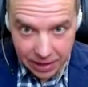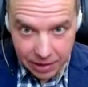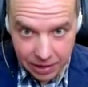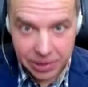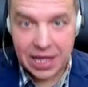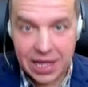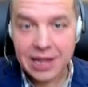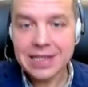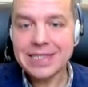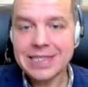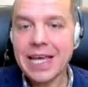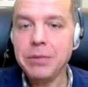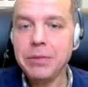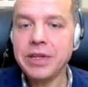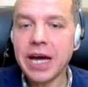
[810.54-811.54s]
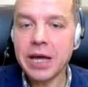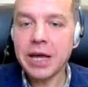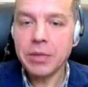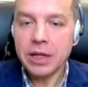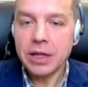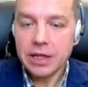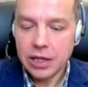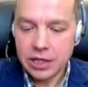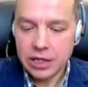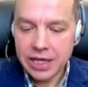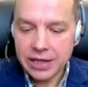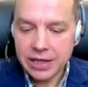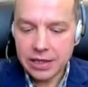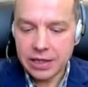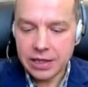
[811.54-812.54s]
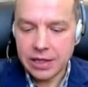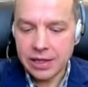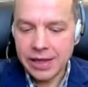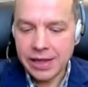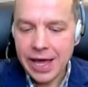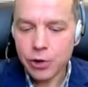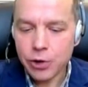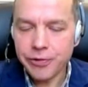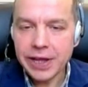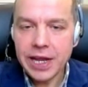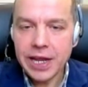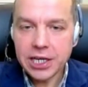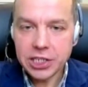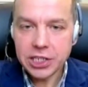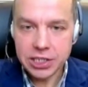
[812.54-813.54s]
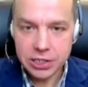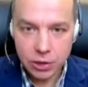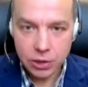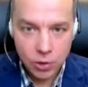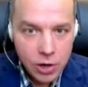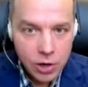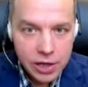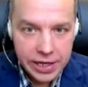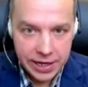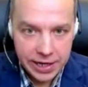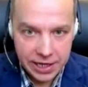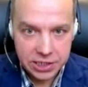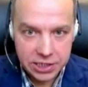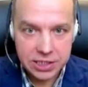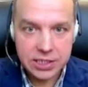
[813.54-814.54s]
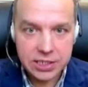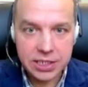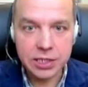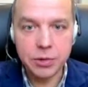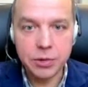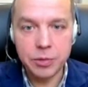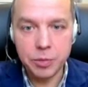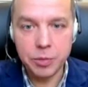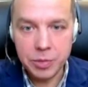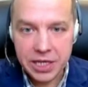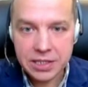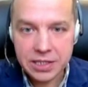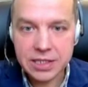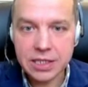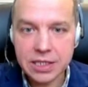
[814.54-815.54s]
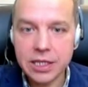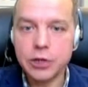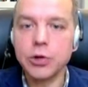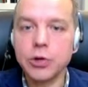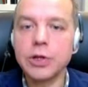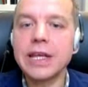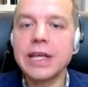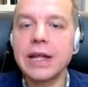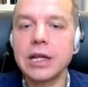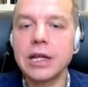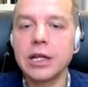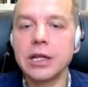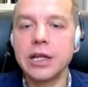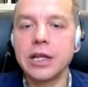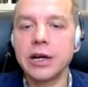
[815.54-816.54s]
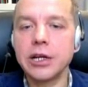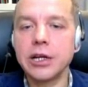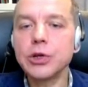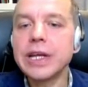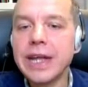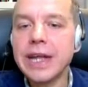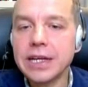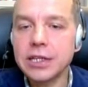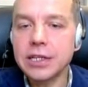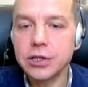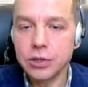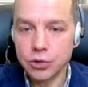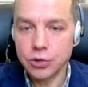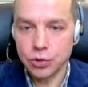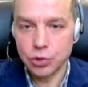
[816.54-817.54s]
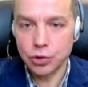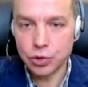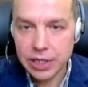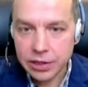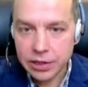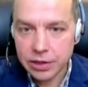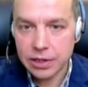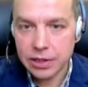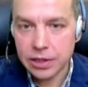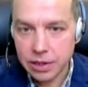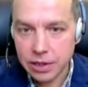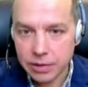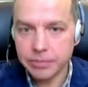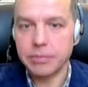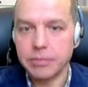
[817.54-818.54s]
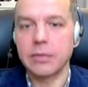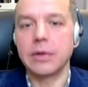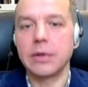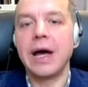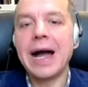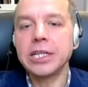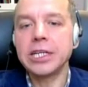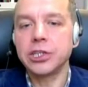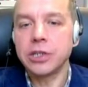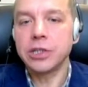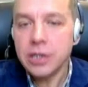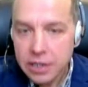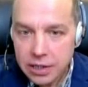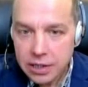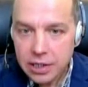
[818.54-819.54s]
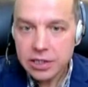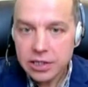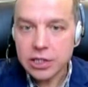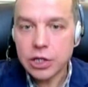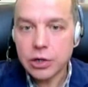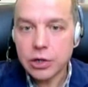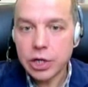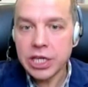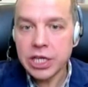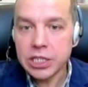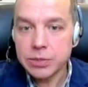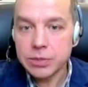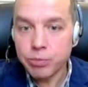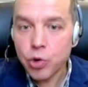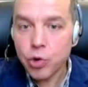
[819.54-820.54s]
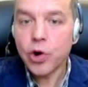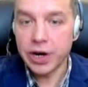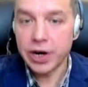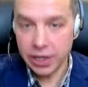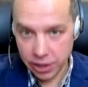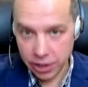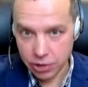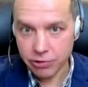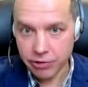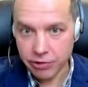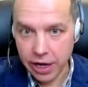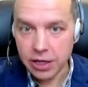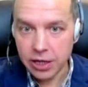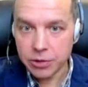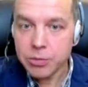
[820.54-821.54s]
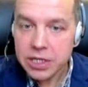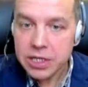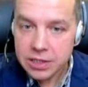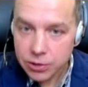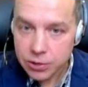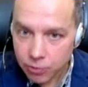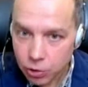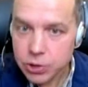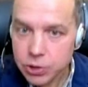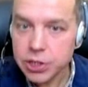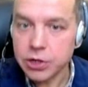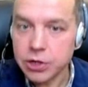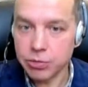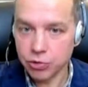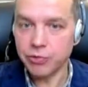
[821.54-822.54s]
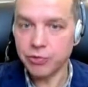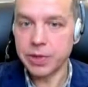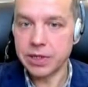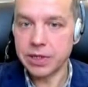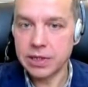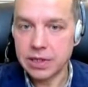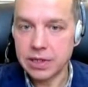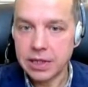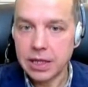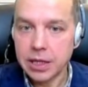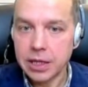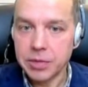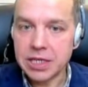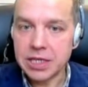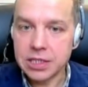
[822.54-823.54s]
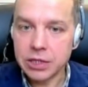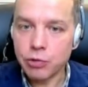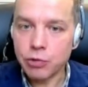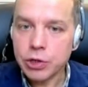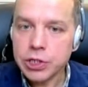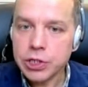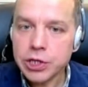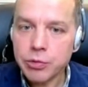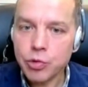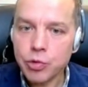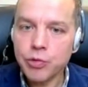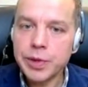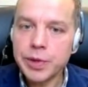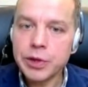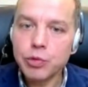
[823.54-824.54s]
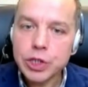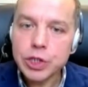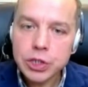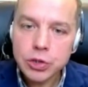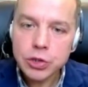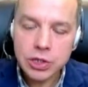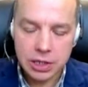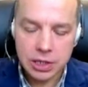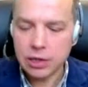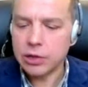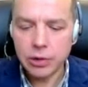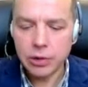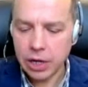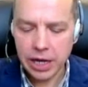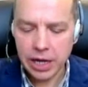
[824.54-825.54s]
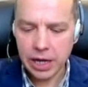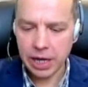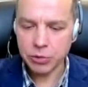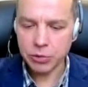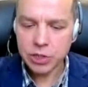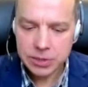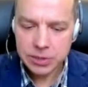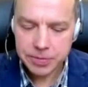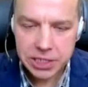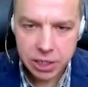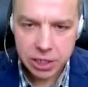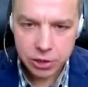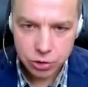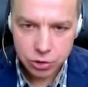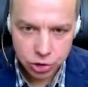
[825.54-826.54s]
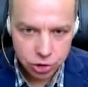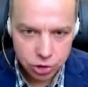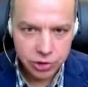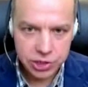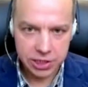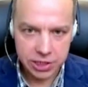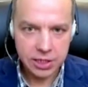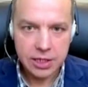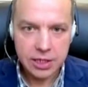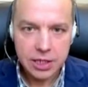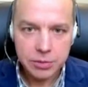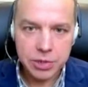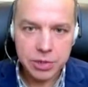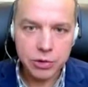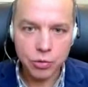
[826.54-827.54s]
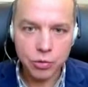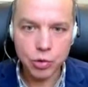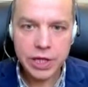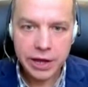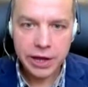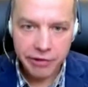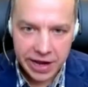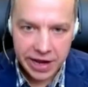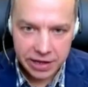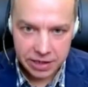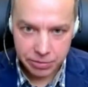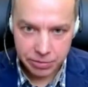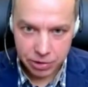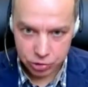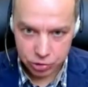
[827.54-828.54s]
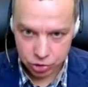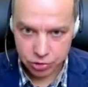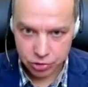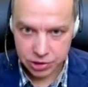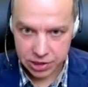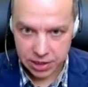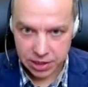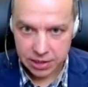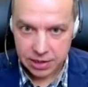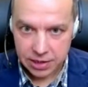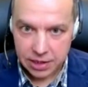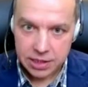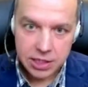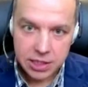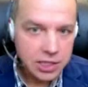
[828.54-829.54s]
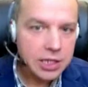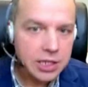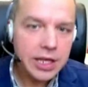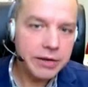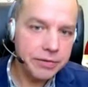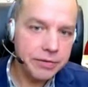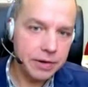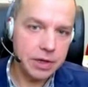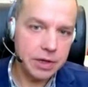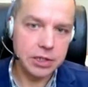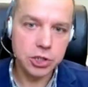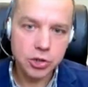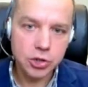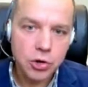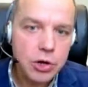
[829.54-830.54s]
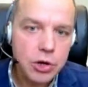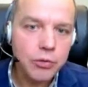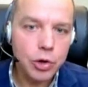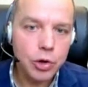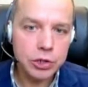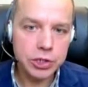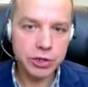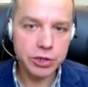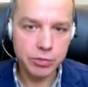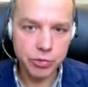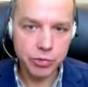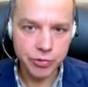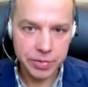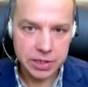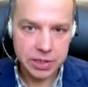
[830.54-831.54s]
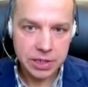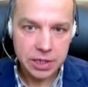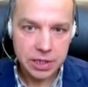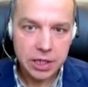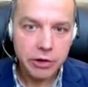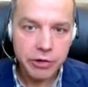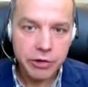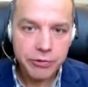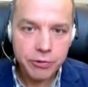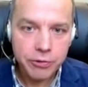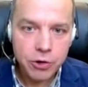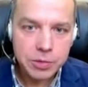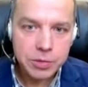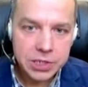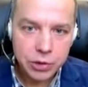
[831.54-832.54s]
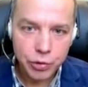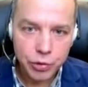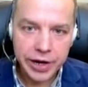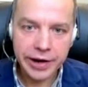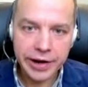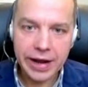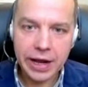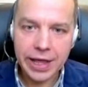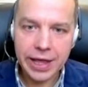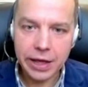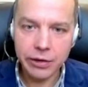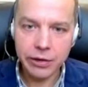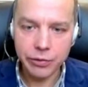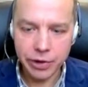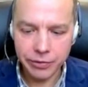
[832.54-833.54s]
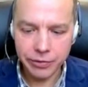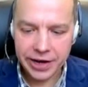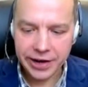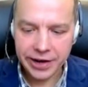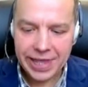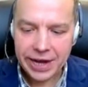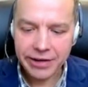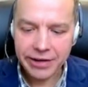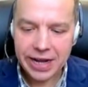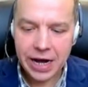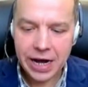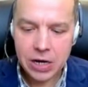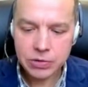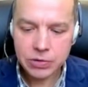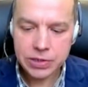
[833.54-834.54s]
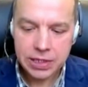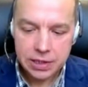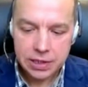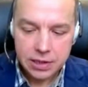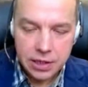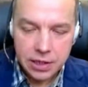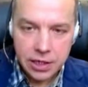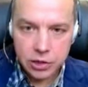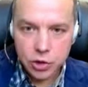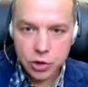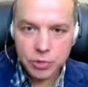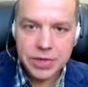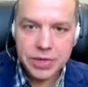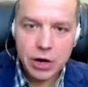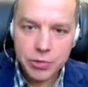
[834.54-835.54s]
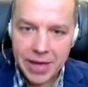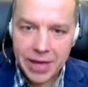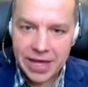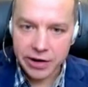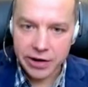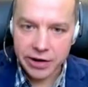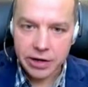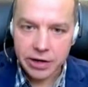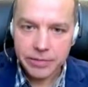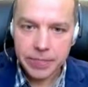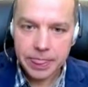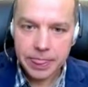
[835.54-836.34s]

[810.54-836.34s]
But at the same time, that uh, lack of connections, local connections, it means that they don't, uh, they are not connected to to that uh, actor that is born in Ukraine. It means the volunteer movement because the volunteer movement was not uh, i'm not a specialist on georgia but what i read about georgia they didn't have a strong volunteer movement reforms were uh, were carried out in top-down manner